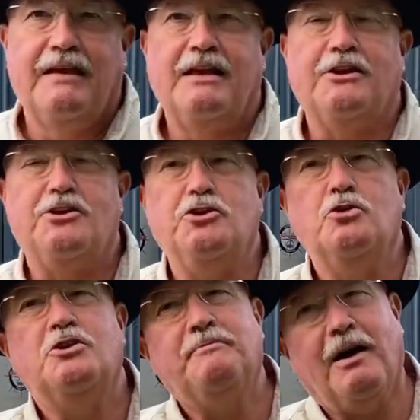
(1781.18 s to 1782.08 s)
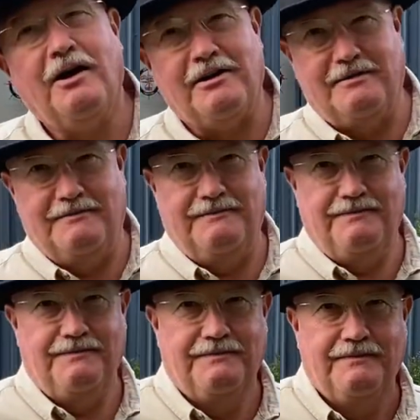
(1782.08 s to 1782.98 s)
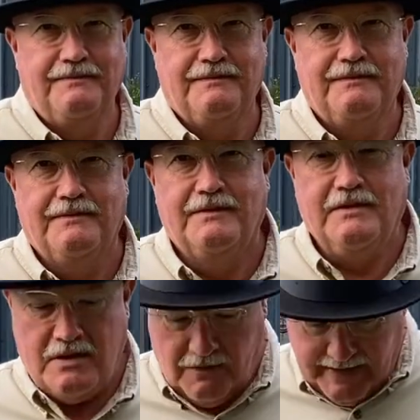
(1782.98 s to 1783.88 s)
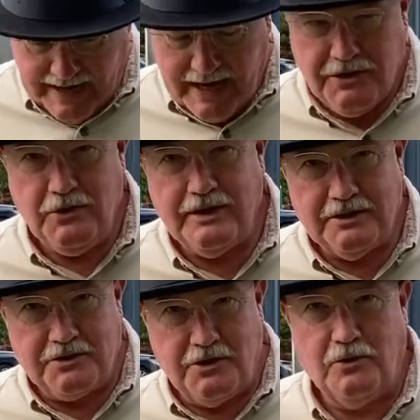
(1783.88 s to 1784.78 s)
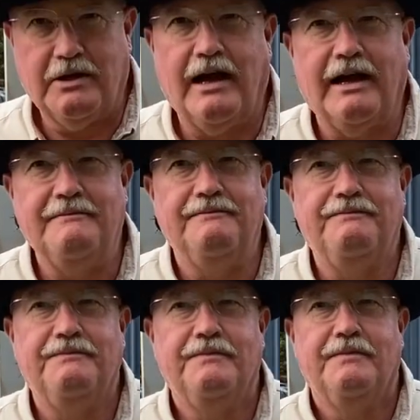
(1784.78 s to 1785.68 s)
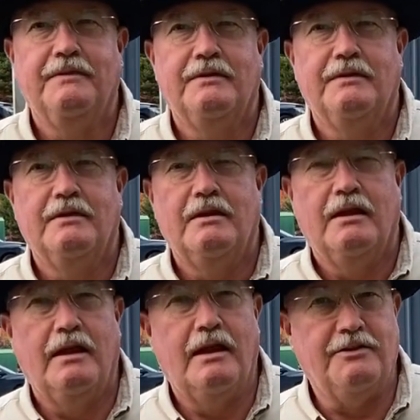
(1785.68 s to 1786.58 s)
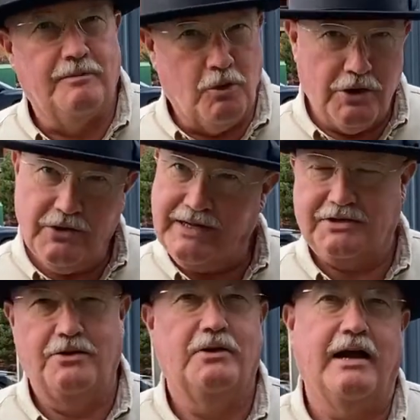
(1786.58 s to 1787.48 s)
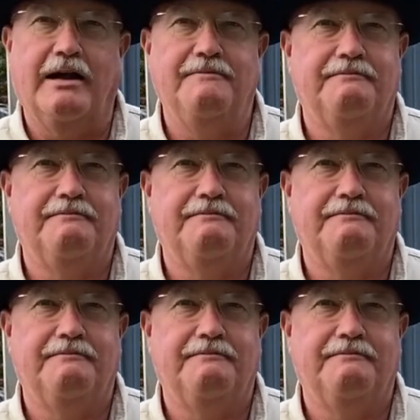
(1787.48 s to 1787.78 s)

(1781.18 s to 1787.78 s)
A huge part of how you get to know God. And the more you get to know God,